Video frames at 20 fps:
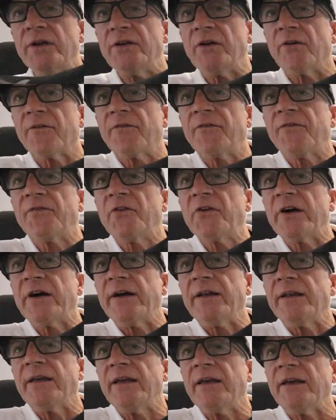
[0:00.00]
your
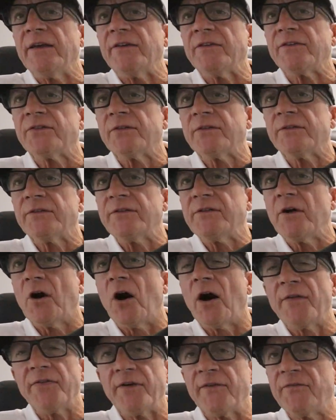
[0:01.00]
foot is
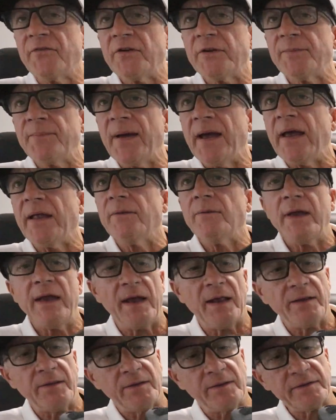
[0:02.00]
on the footbed
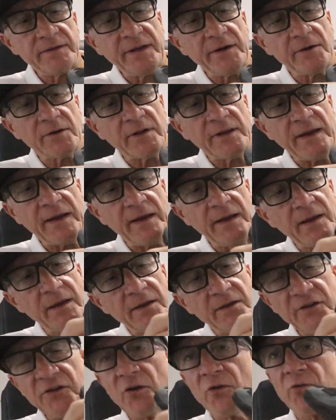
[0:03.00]
and literally
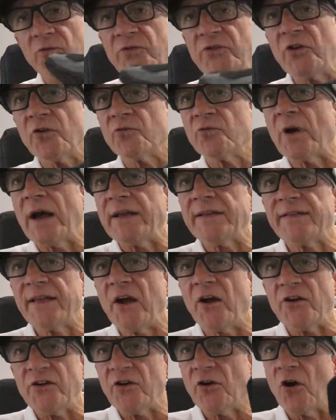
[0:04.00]
you're right
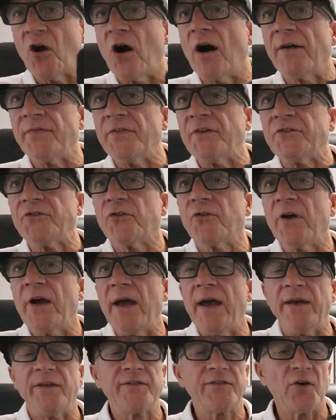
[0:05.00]
there, you're on the
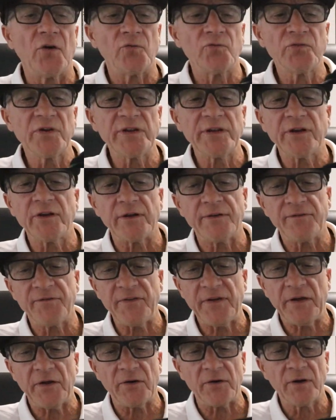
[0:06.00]
tray. So really good
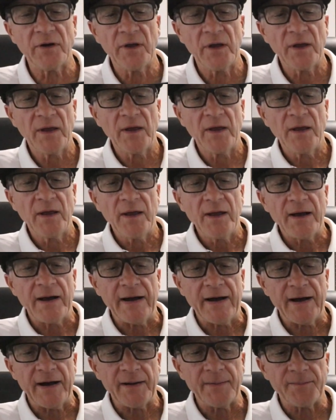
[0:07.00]
feel.
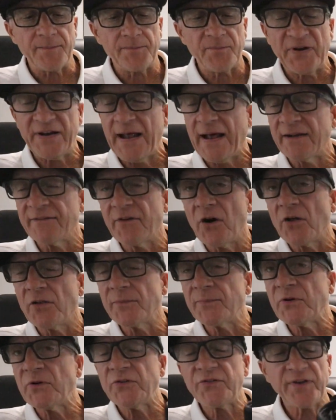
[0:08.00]
But out of all
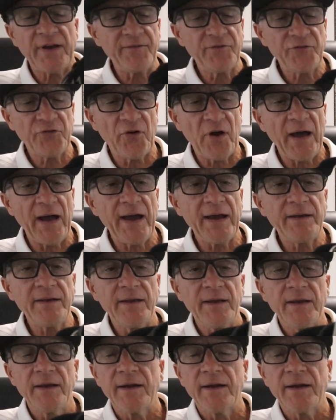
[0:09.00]
the boots I've tried,